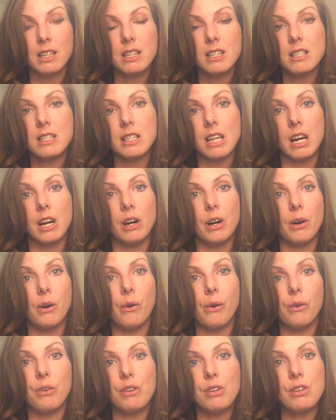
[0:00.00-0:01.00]

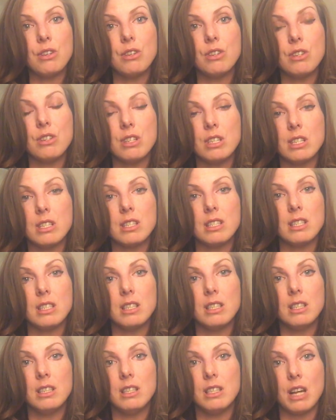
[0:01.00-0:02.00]
So just
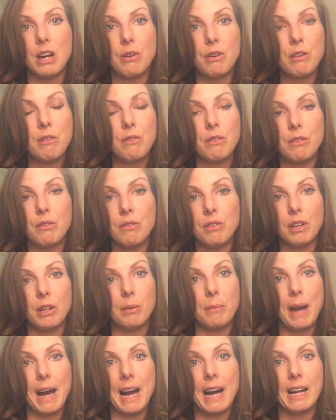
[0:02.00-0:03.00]
don't even feel
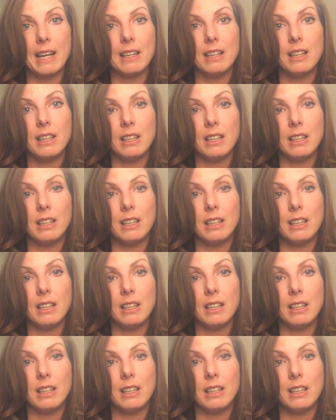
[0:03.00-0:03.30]
bad.